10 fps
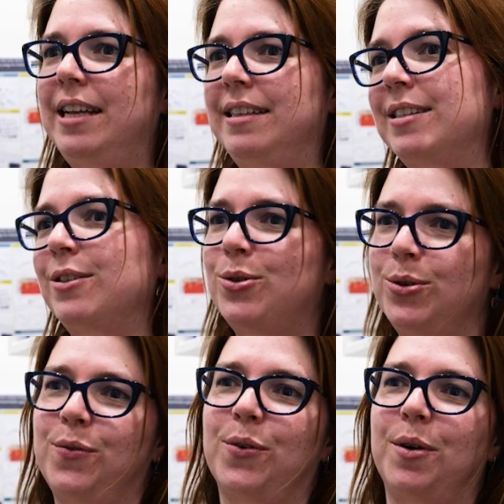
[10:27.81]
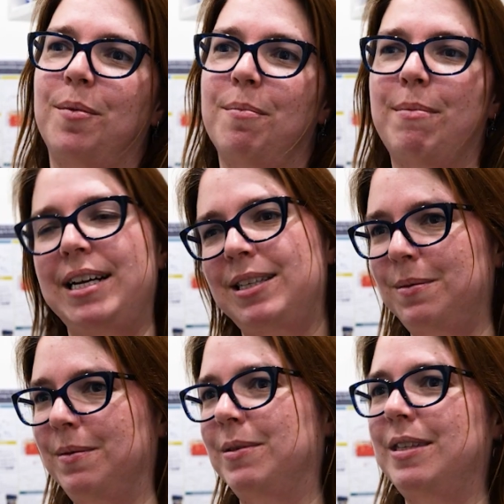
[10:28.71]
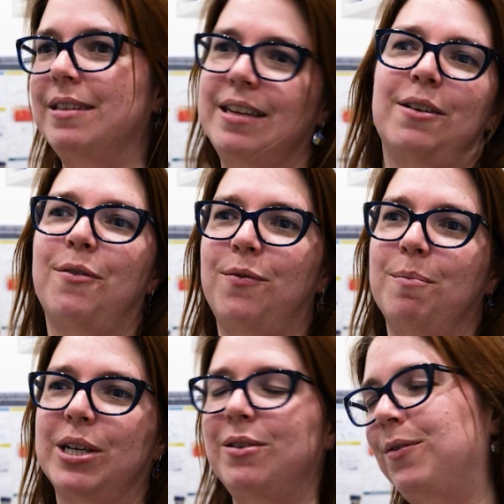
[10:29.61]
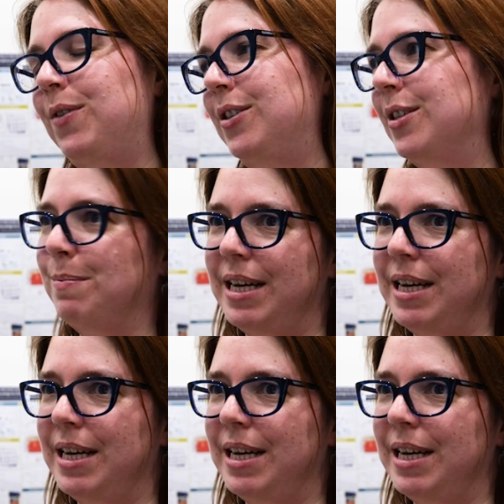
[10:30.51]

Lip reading: this is true for my set of bacteriophages,